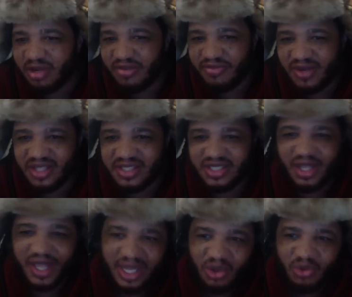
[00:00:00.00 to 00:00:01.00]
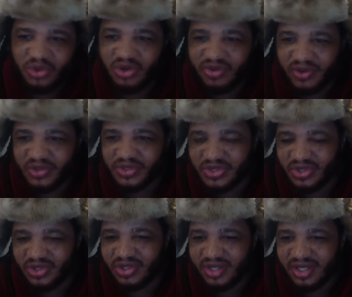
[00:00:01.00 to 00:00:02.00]
motherfuckers to the Halo universe,
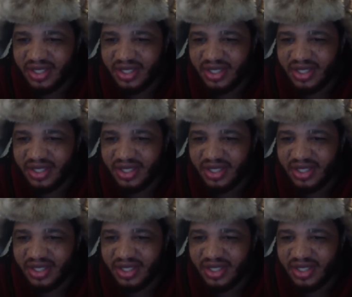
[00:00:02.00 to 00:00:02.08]
or